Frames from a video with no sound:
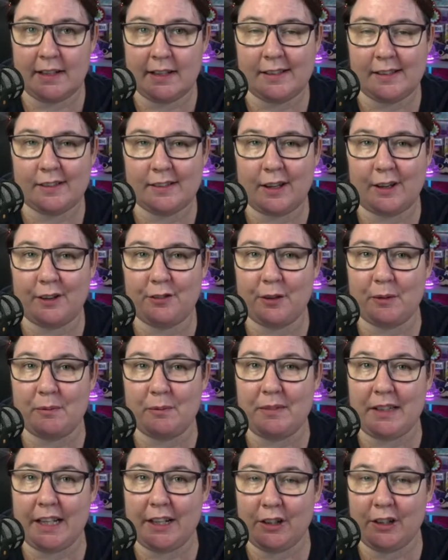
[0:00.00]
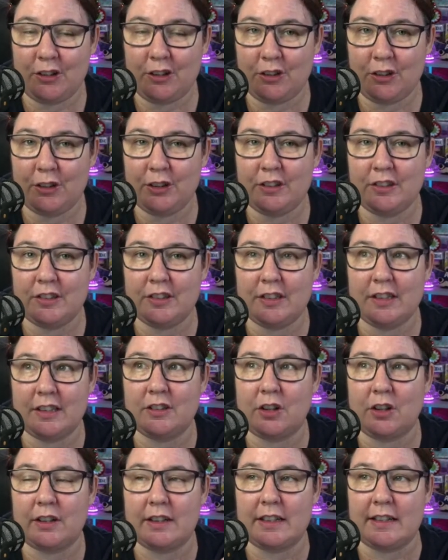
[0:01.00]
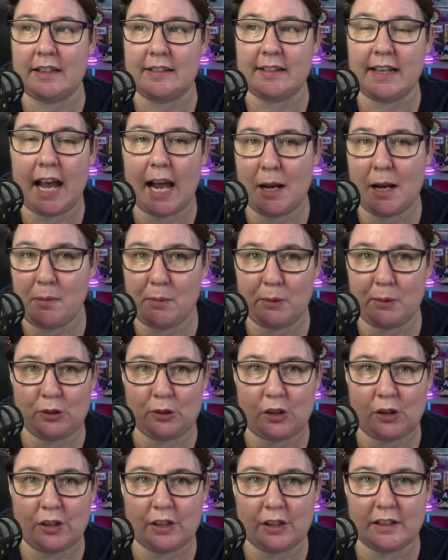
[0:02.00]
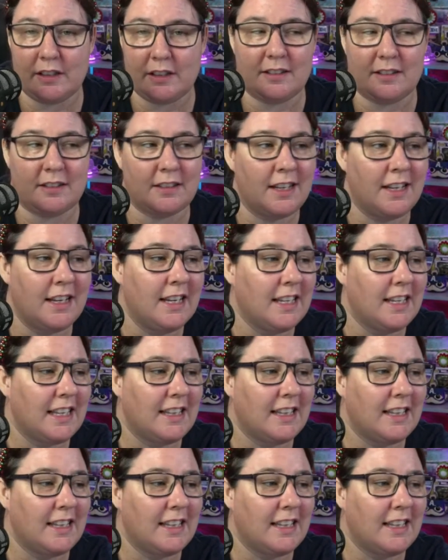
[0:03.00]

So from Knititude, she's got these cable joggers. There's a